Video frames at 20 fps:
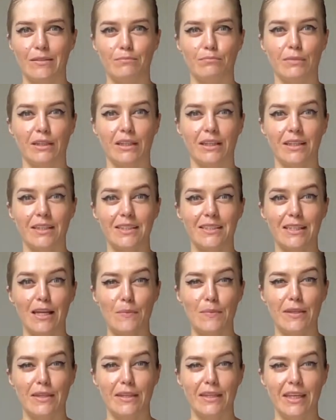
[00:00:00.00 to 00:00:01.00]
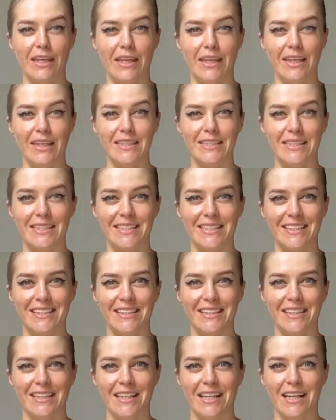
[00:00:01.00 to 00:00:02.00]
Because some things
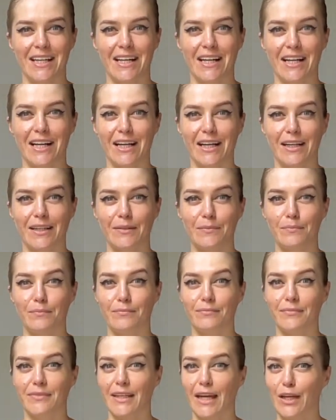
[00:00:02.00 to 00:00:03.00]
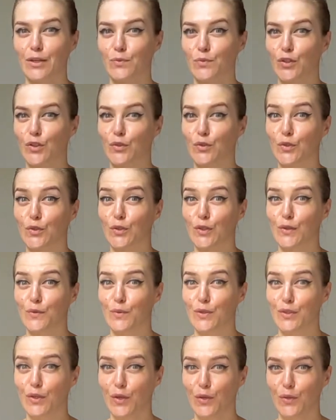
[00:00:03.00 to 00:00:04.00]
can work only
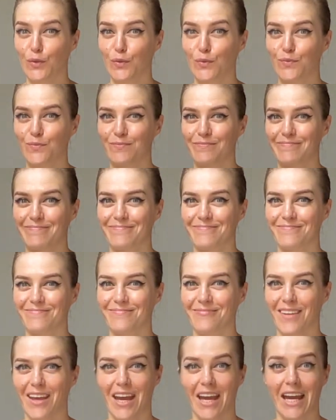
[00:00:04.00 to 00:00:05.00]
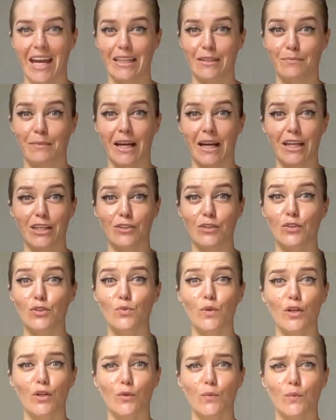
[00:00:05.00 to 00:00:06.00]
with you and might not
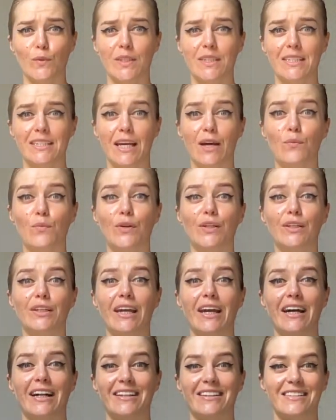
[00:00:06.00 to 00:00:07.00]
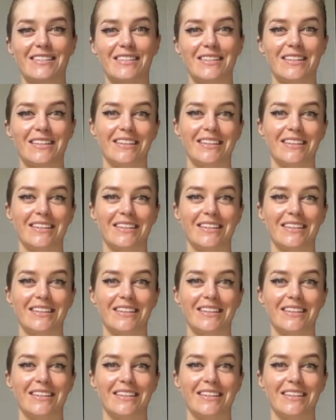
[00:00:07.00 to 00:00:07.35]
work with someone else.